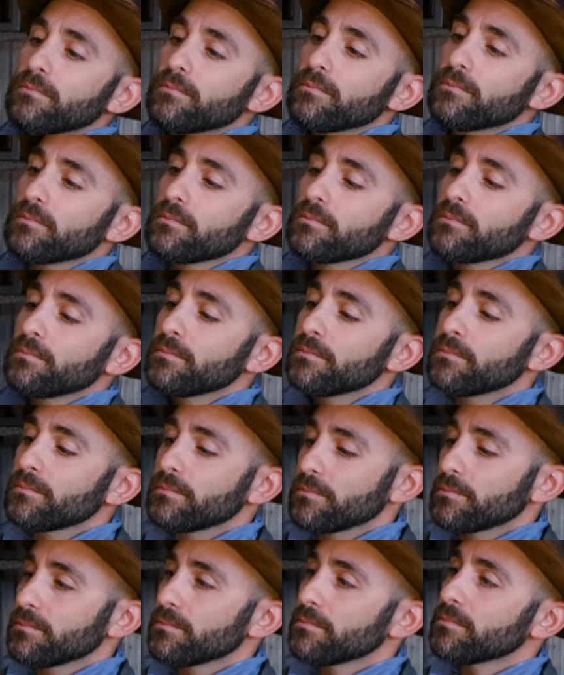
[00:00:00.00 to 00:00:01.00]

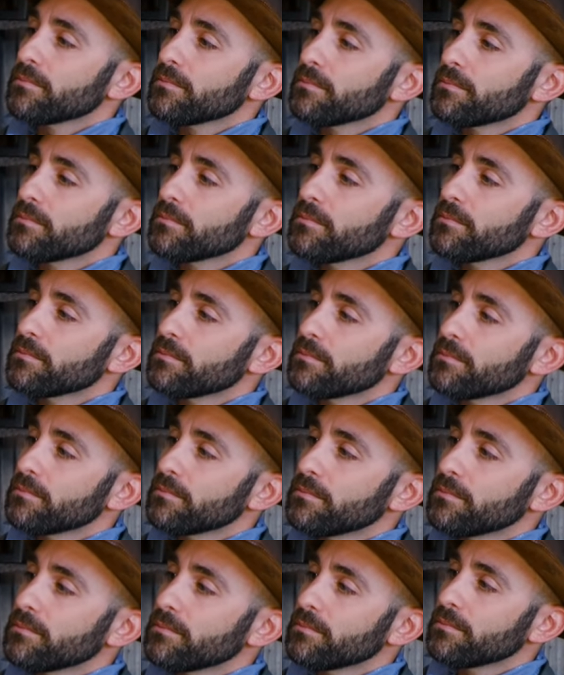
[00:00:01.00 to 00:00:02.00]

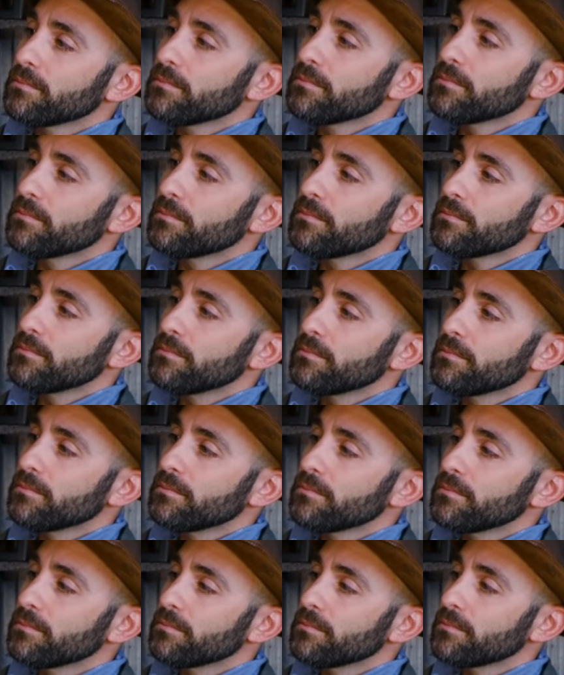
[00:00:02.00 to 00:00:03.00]

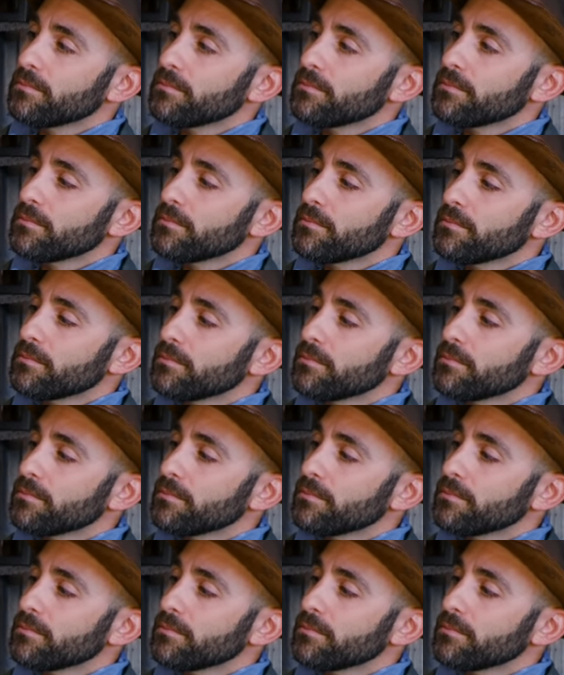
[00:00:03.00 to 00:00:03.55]
(not speaking)